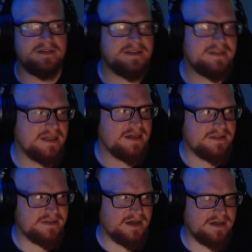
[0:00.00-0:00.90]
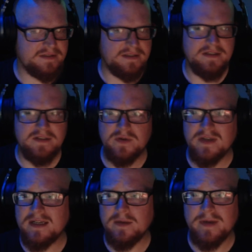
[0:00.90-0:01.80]
until I started doing a
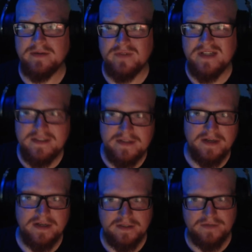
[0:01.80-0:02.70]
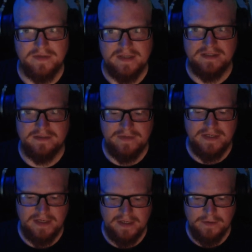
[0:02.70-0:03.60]
little bit of research for this
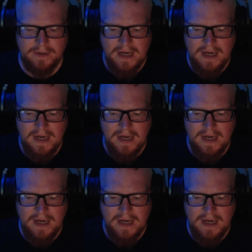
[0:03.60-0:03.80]
video.